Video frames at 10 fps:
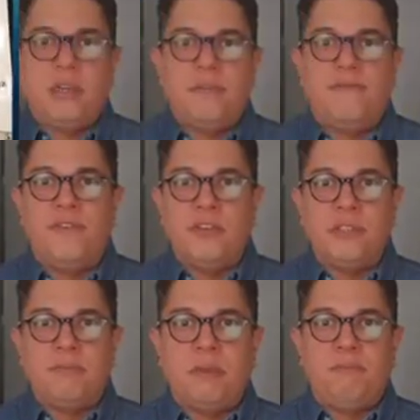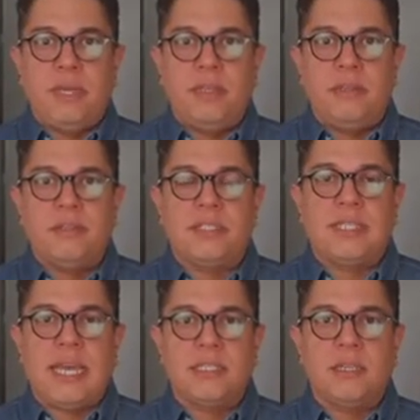fills up the bin,
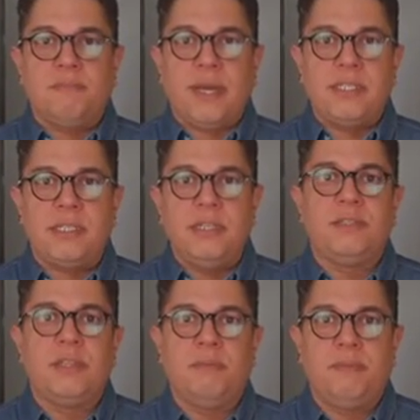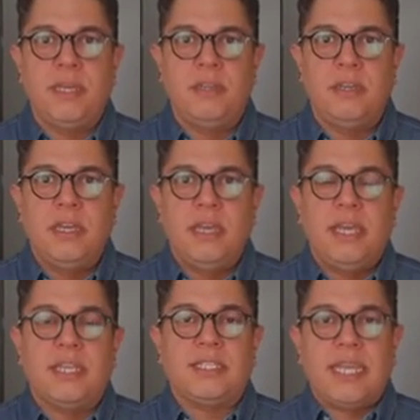stacks up ice into the bin,
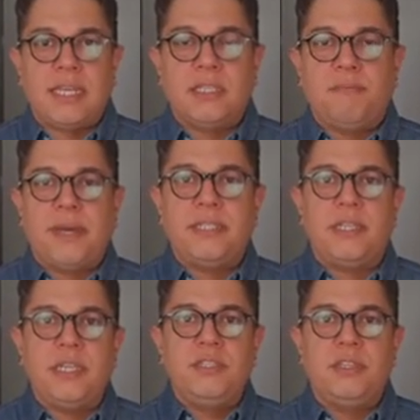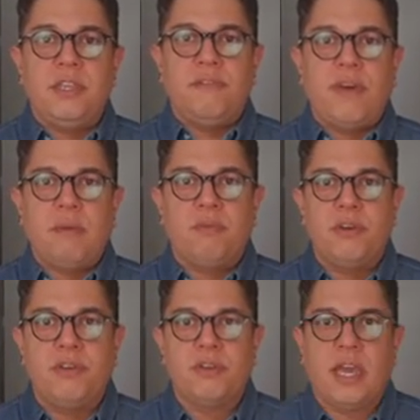stacks up ice into the
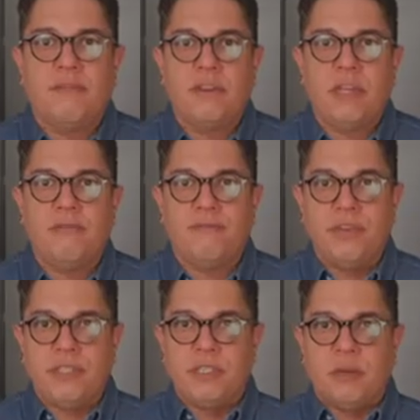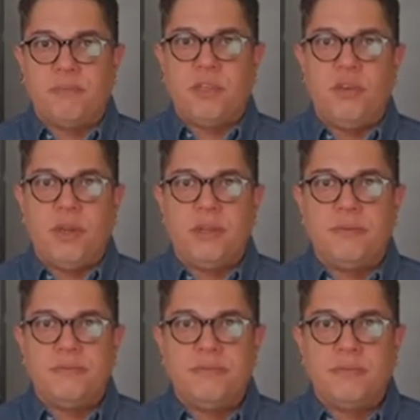evaporator cavity, and freezes up the unit.
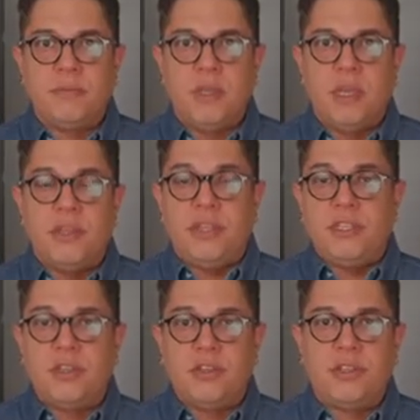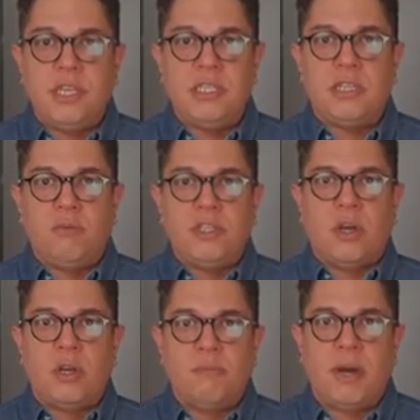These are the things that we
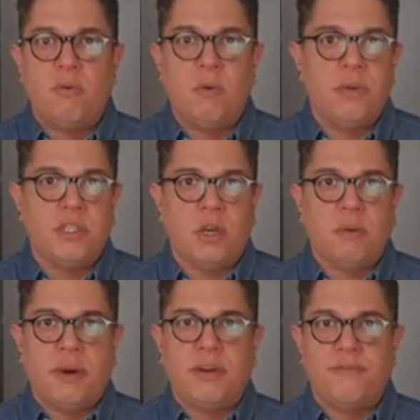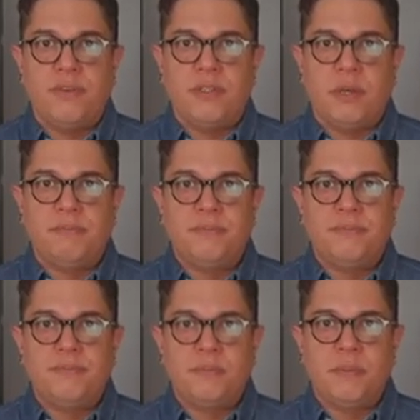talk about when we talk about a freeze-up.
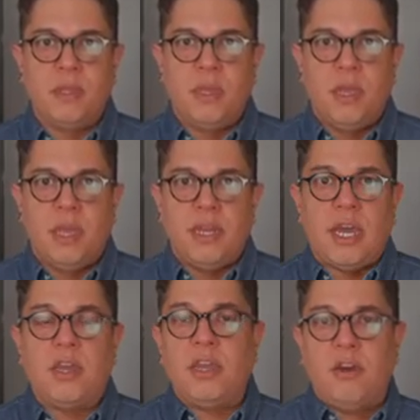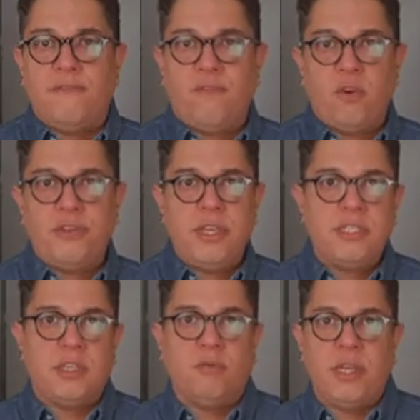Now here are 4 things
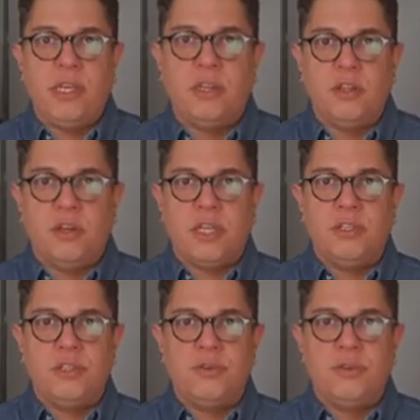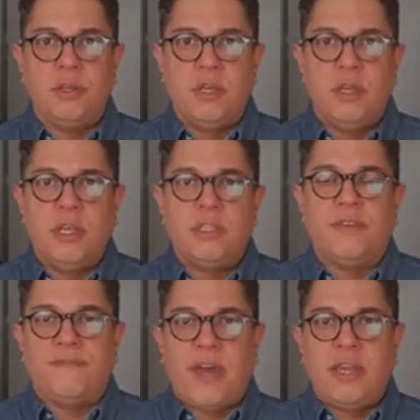that we need to look into to
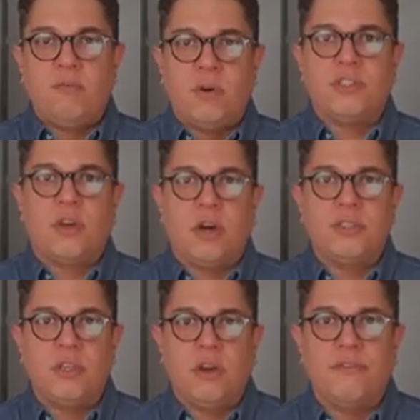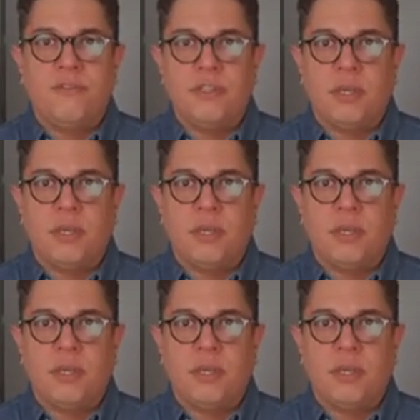find what's causing our freeze-up.